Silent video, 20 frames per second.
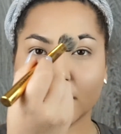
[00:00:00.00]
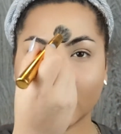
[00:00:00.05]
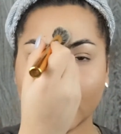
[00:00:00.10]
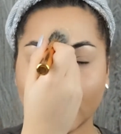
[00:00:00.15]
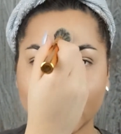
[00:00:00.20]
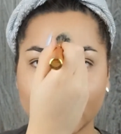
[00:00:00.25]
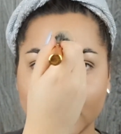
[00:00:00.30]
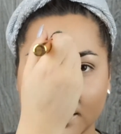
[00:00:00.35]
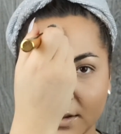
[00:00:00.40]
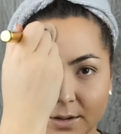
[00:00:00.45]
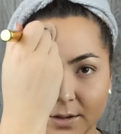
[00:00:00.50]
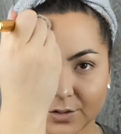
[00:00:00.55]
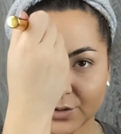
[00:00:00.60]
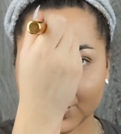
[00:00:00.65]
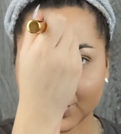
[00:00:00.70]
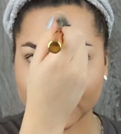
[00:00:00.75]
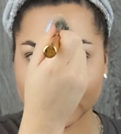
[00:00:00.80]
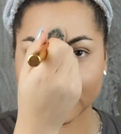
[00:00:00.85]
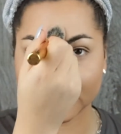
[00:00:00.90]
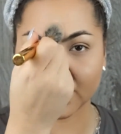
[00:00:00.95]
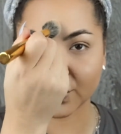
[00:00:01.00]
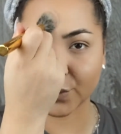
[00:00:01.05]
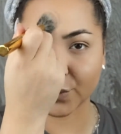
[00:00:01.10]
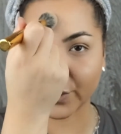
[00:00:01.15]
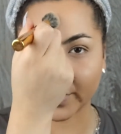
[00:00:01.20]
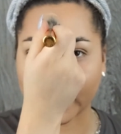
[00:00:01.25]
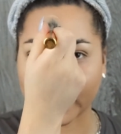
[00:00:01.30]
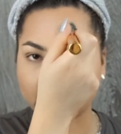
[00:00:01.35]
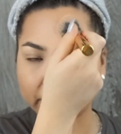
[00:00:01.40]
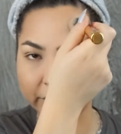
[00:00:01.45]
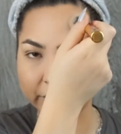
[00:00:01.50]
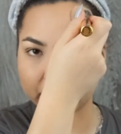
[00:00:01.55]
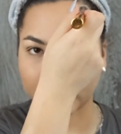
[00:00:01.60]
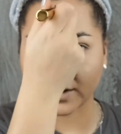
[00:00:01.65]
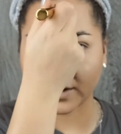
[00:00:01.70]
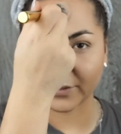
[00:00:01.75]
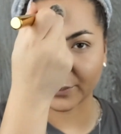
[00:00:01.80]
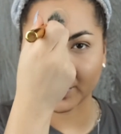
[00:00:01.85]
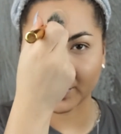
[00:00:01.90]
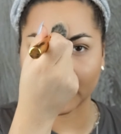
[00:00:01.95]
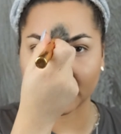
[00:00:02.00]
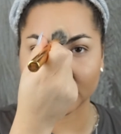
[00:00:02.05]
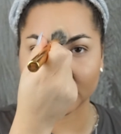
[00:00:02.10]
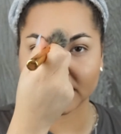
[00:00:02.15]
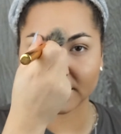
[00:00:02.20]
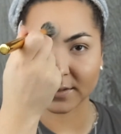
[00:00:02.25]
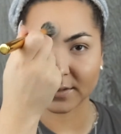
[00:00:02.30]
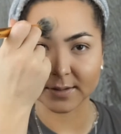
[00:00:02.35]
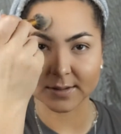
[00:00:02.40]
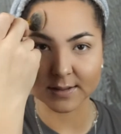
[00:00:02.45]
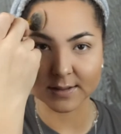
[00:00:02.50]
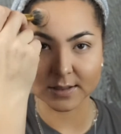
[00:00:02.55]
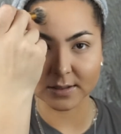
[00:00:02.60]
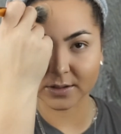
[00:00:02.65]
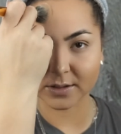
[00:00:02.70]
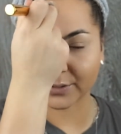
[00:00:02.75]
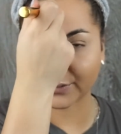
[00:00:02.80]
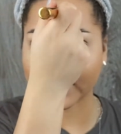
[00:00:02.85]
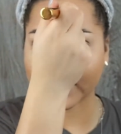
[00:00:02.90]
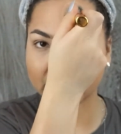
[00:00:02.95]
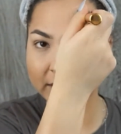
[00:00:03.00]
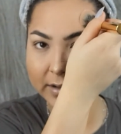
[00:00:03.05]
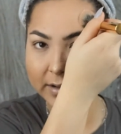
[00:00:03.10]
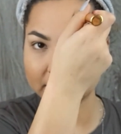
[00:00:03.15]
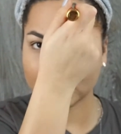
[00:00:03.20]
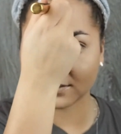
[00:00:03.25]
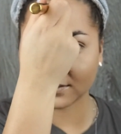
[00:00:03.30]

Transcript: And then just wherever I put concealer, really.